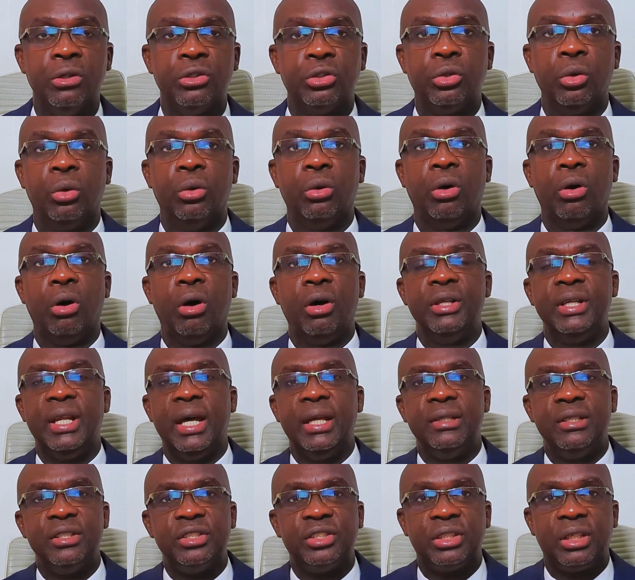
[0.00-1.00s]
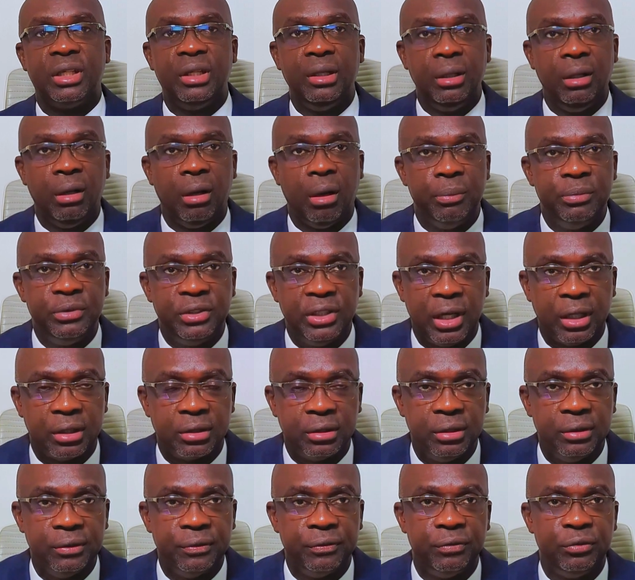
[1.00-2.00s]
So, under the skill
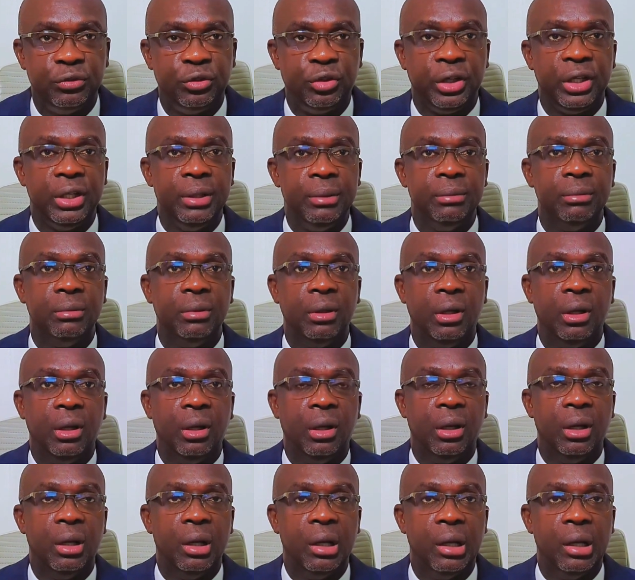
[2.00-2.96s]
objective, three